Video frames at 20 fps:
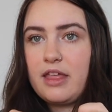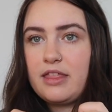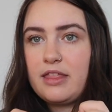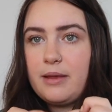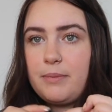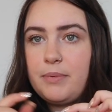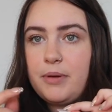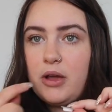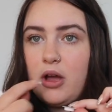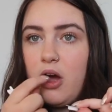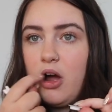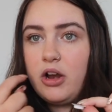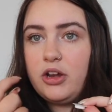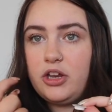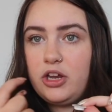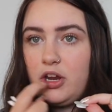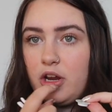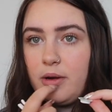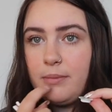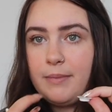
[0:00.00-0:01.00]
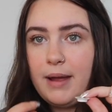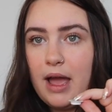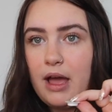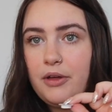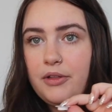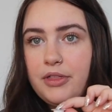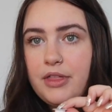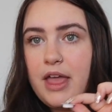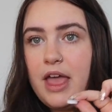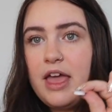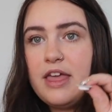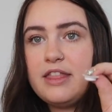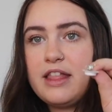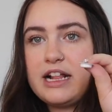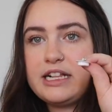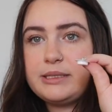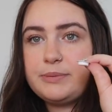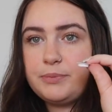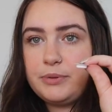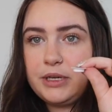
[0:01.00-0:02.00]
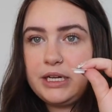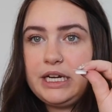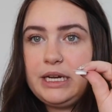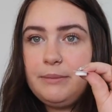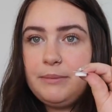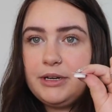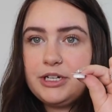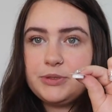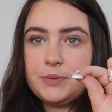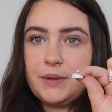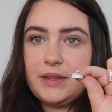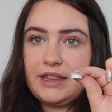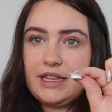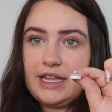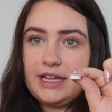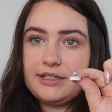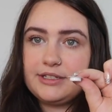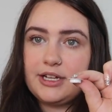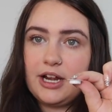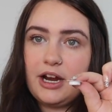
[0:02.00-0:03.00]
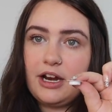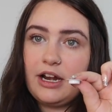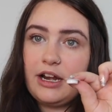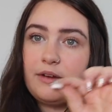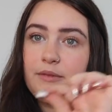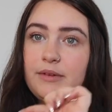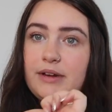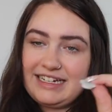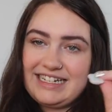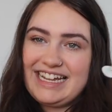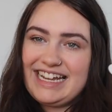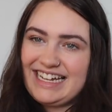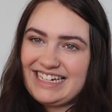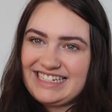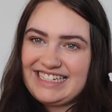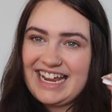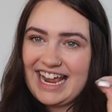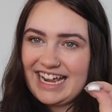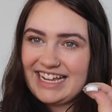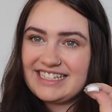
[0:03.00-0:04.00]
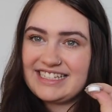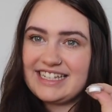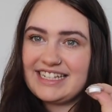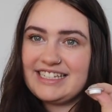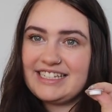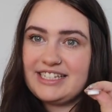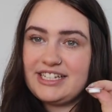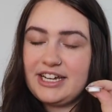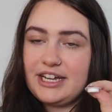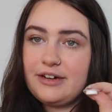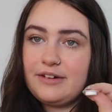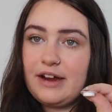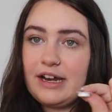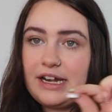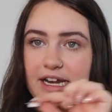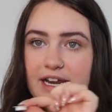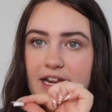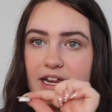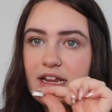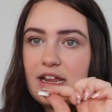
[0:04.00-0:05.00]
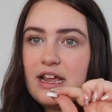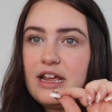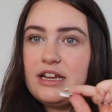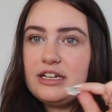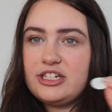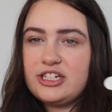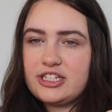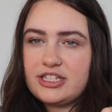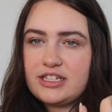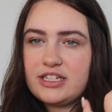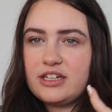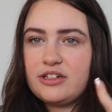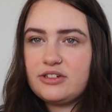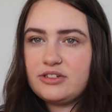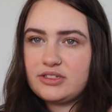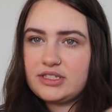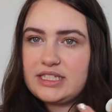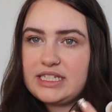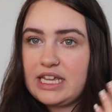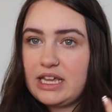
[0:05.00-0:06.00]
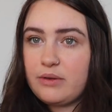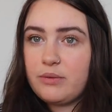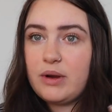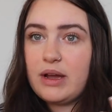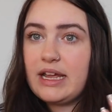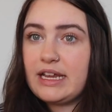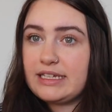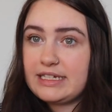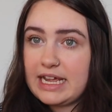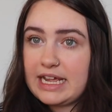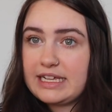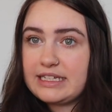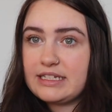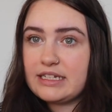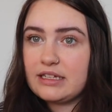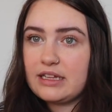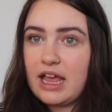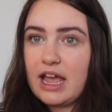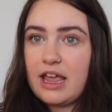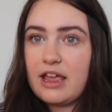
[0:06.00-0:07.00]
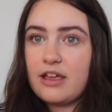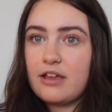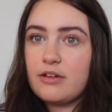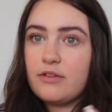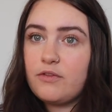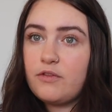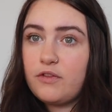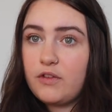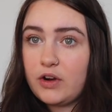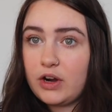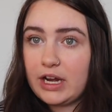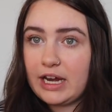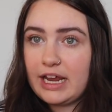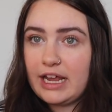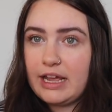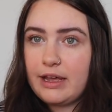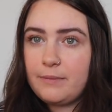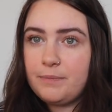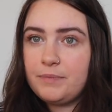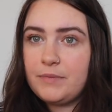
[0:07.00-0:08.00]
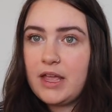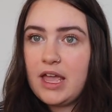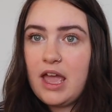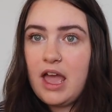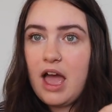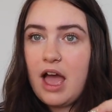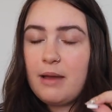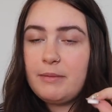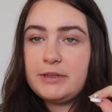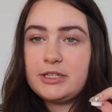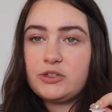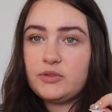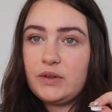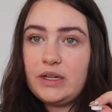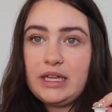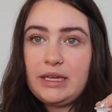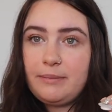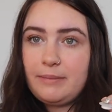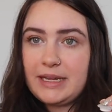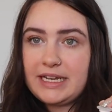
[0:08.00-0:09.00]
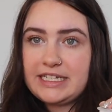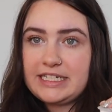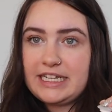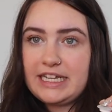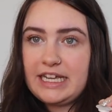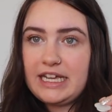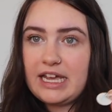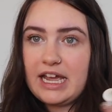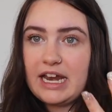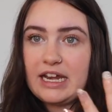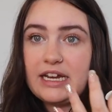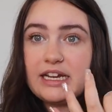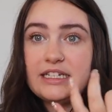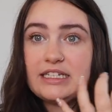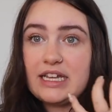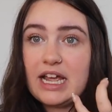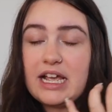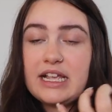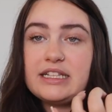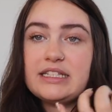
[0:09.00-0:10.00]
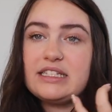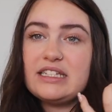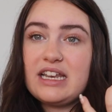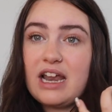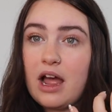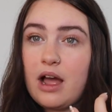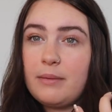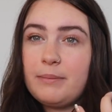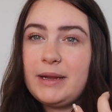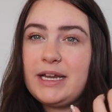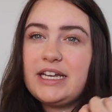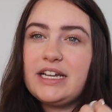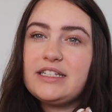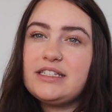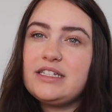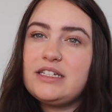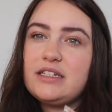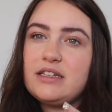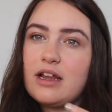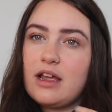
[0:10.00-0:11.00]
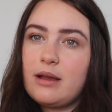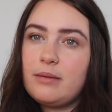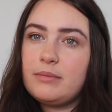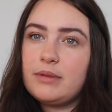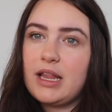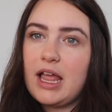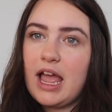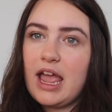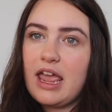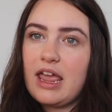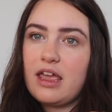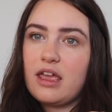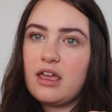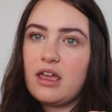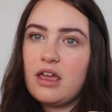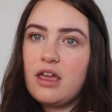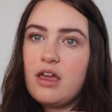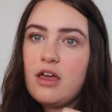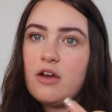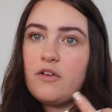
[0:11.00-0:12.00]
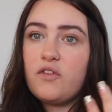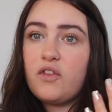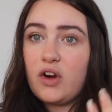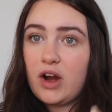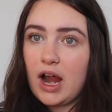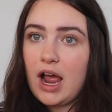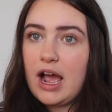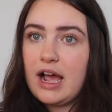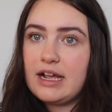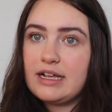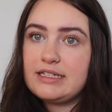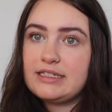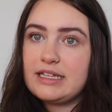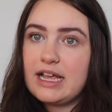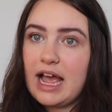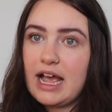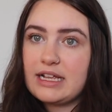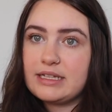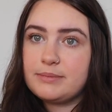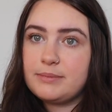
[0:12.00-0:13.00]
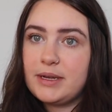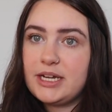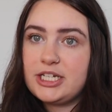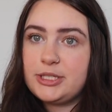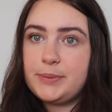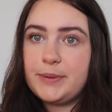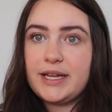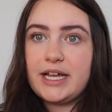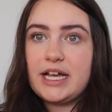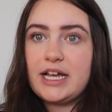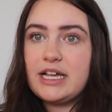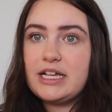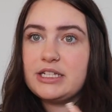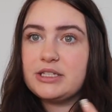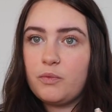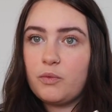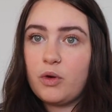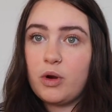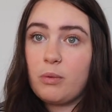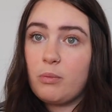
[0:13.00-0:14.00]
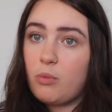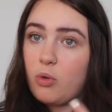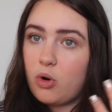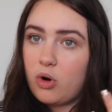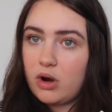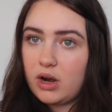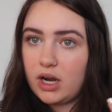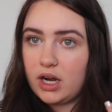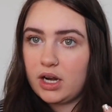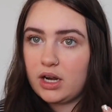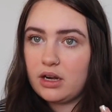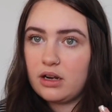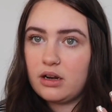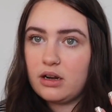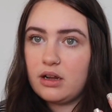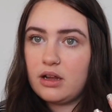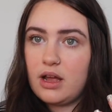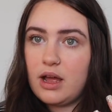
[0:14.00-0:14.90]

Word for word: that they put on your mouth, that's pretty much what these are. And we did taste this too, and it just to see what it tasted like for him. It's really minty, and it does numb. It doesn't numb like for us as much because we're more